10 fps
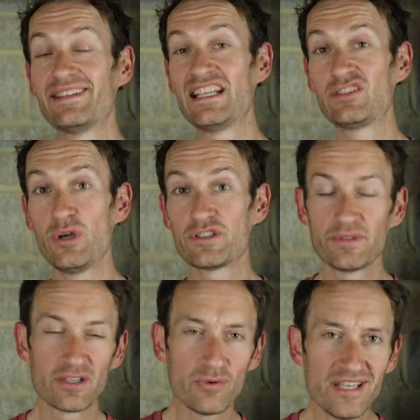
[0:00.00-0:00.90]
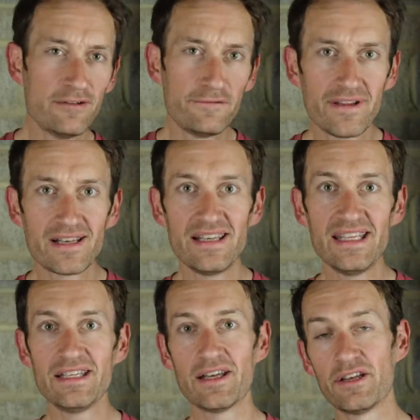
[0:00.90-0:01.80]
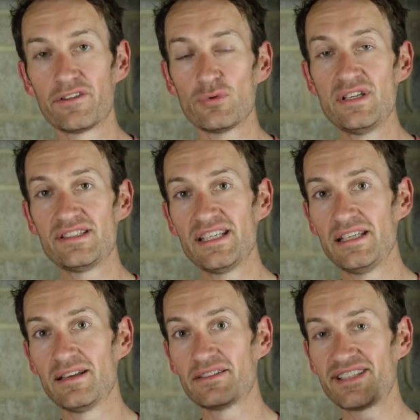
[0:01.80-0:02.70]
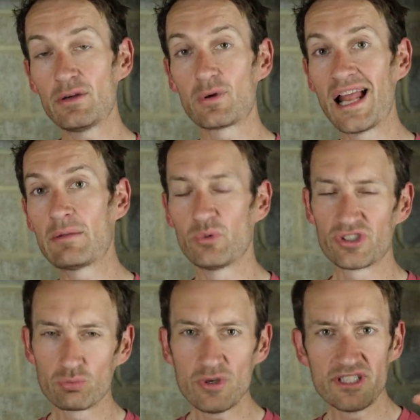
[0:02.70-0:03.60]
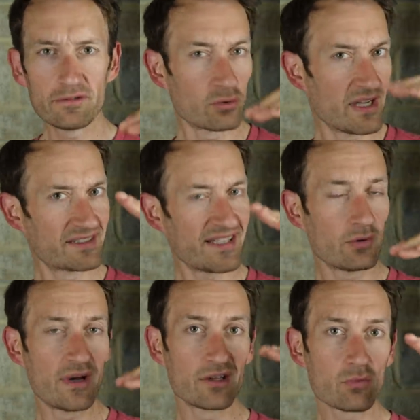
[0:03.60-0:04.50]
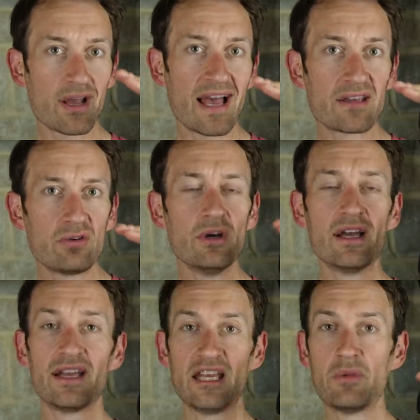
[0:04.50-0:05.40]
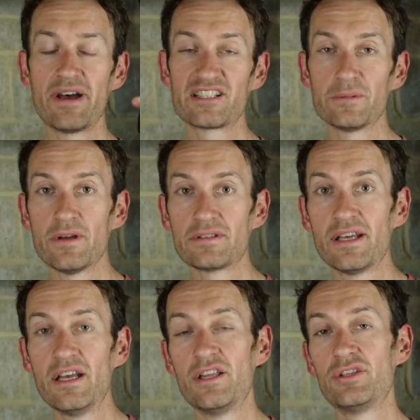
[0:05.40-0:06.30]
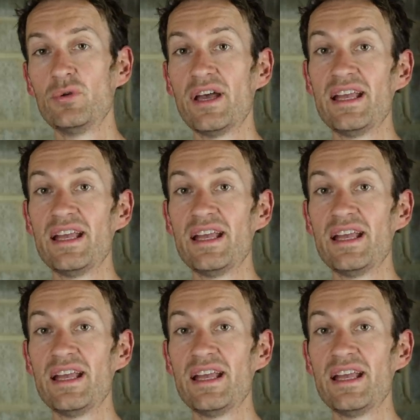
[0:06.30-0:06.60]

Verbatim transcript: they switched from their really fiddly uh, 3T saddle clamp, which is really difficult to get the saddle at the right angle in my experience, to